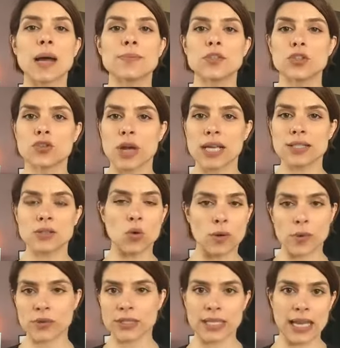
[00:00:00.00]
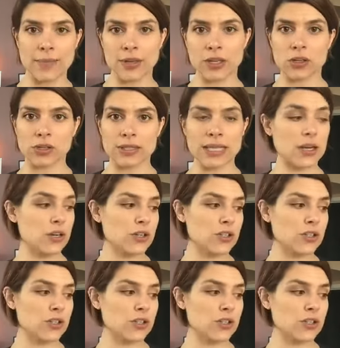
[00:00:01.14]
stress hormones and chemicals that are